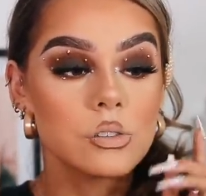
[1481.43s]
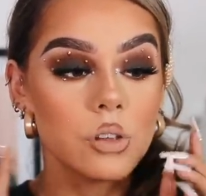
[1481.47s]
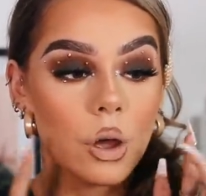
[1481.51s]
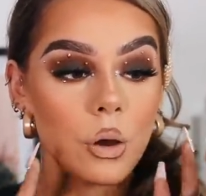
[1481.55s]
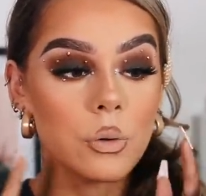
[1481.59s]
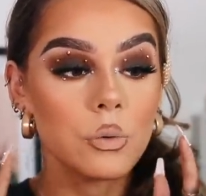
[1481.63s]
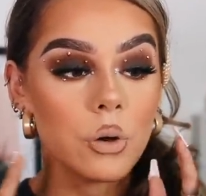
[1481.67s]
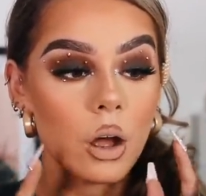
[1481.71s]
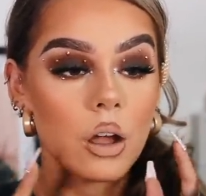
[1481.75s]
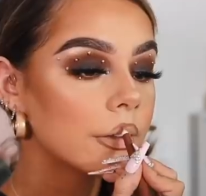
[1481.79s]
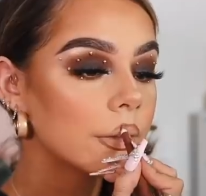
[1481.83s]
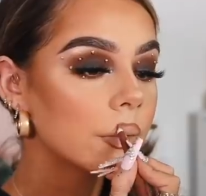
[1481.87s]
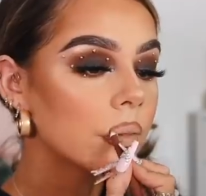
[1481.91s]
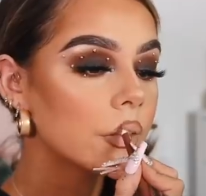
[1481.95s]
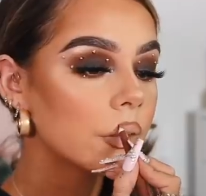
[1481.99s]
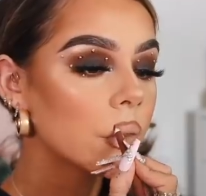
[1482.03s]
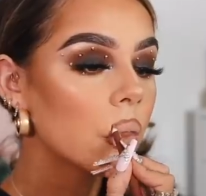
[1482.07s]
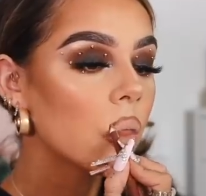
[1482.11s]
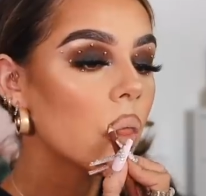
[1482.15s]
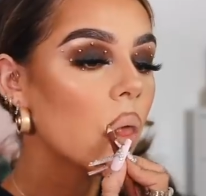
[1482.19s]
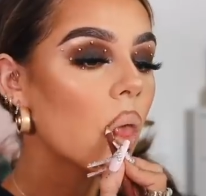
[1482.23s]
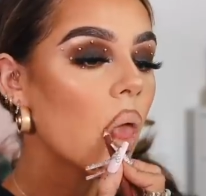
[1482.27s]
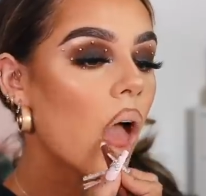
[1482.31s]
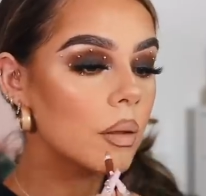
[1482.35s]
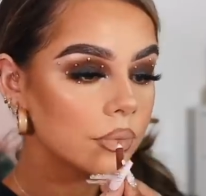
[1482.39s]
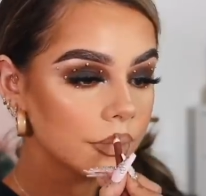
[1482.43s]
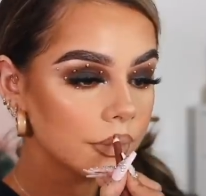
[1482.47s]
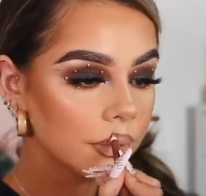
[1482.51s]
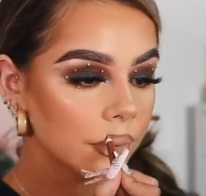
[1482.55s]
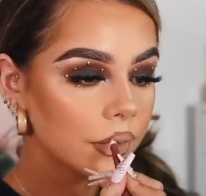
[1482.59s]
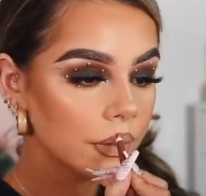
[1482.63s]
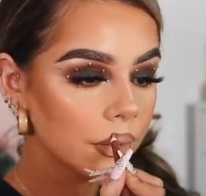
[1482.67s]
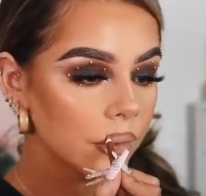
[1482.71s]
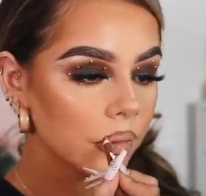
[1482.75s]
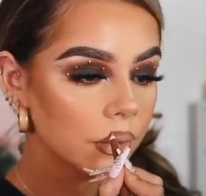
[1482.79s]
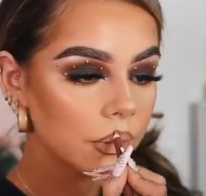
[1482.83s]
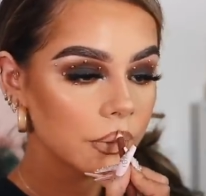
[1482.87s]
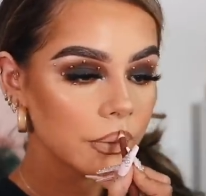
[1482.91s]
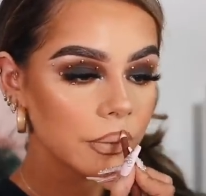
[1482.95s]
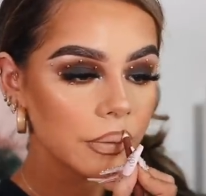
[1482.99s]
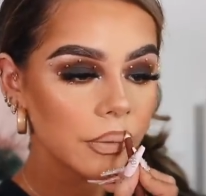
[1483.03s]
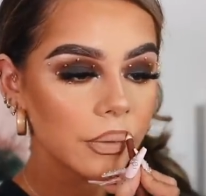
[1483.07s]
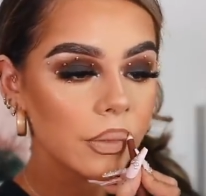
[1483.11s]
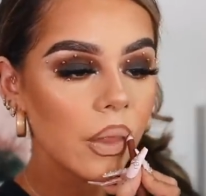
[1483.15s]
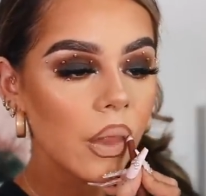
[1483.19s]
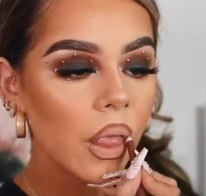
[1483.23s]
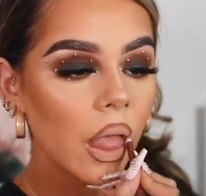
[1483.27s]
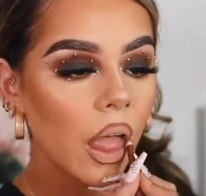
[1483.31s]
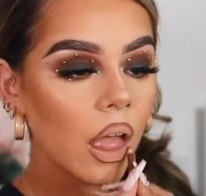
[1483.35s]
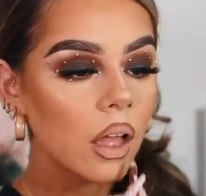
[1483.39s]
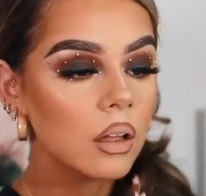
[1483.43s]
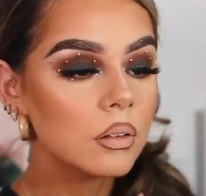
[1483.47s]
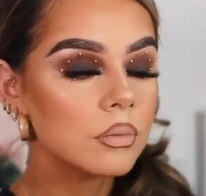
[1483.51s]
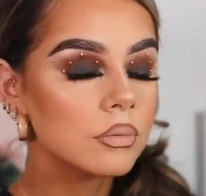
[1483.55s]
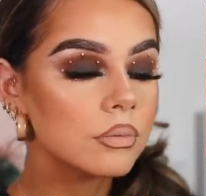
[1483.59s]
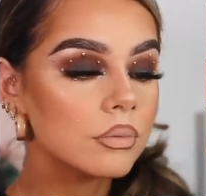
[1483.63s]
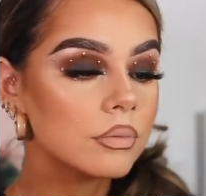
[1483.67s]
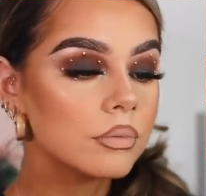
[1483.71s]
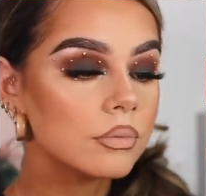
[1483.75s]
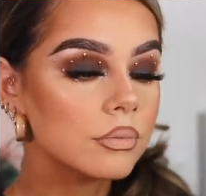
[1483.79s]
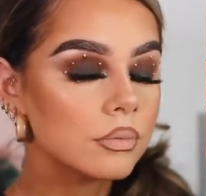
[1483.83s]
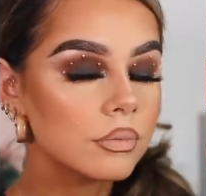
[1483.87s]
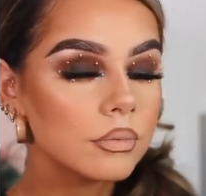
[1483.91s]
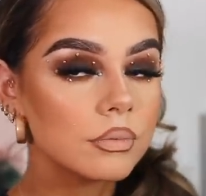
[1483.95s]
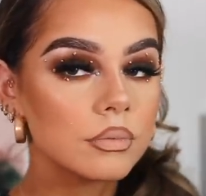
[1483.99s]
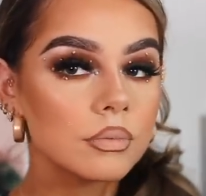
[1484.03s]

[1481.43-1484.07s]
don't overline them, just bring them back in.